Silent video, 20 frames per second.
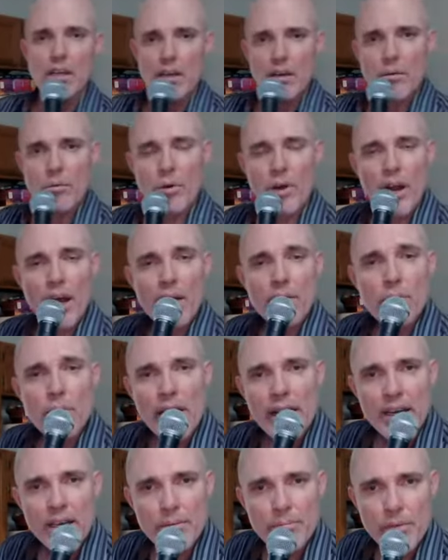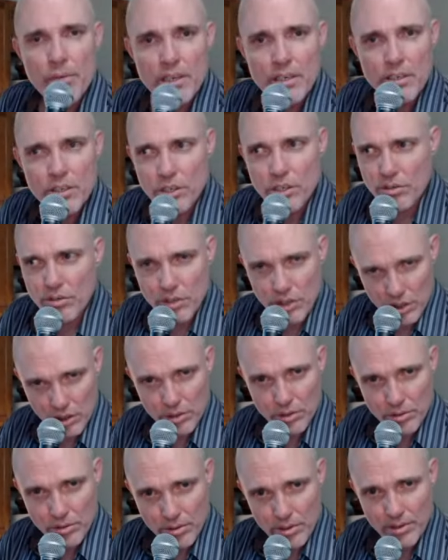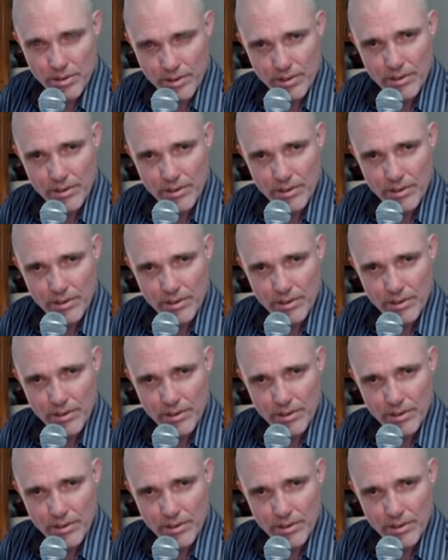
What I recommend you do,